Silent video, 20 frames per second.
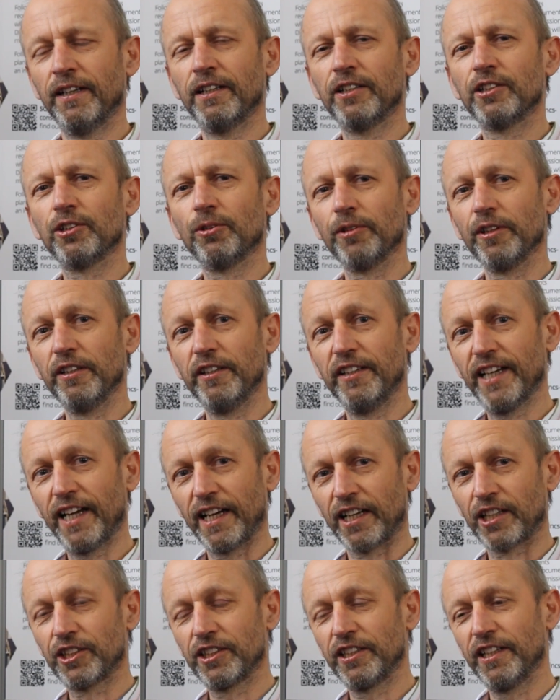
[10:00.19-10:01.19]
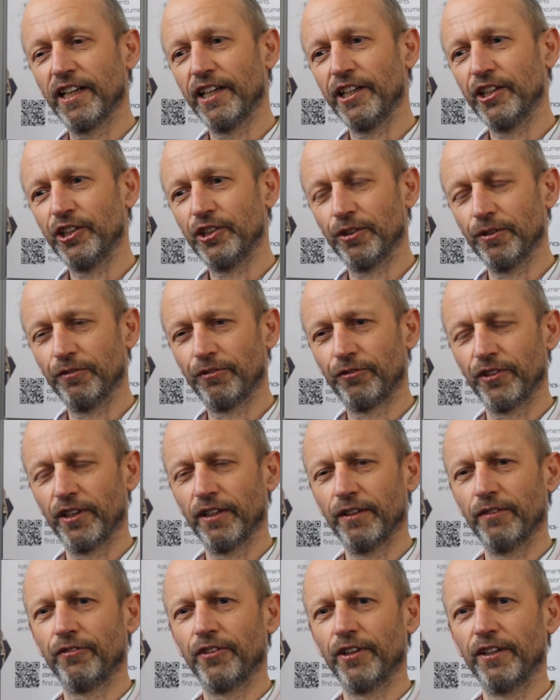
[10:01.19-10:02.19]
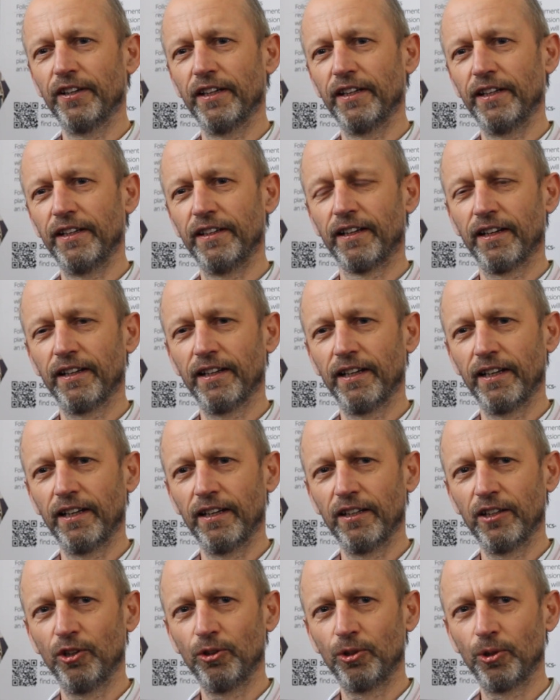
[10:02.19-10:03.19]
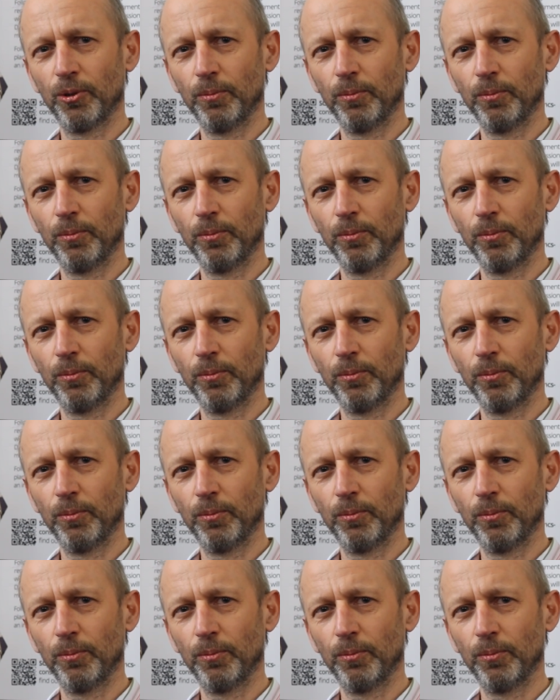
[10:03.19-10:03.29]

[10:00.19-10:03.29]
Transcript: So the next stage of the local